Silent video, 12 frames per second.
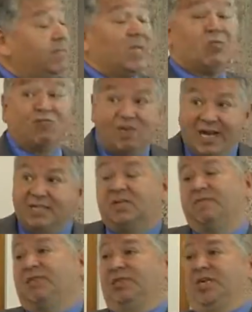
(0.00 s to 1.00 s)

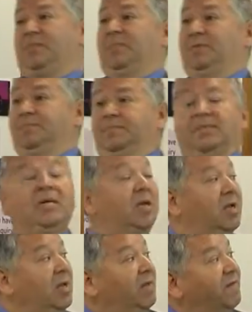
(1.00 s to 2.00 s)
Relatively cheap.
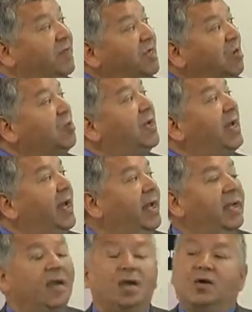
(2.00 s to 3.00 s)
For the
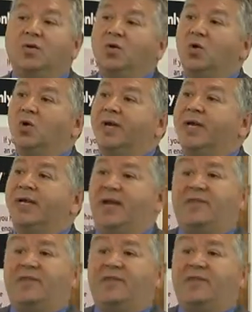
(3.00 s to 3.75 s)
UK, you're looking at a